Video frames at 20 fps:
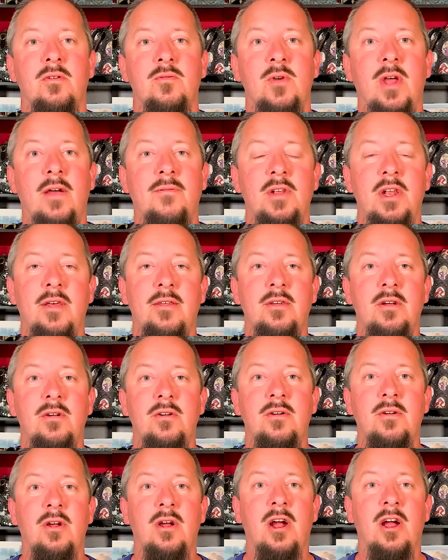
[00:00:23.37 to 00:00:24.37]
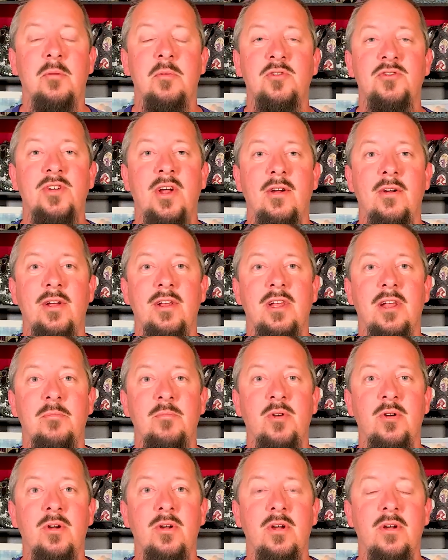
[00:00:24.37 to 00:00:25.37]
We have another arbitrary
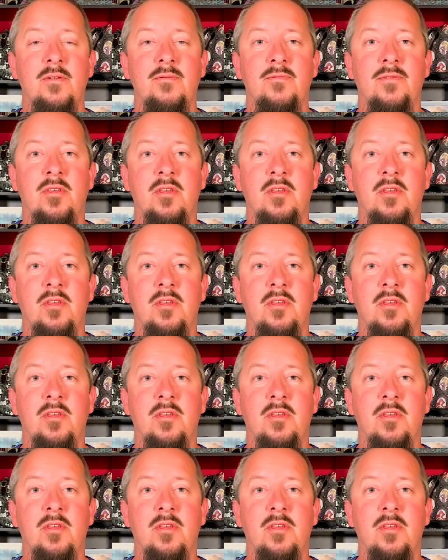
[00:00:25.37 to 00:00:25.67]
number of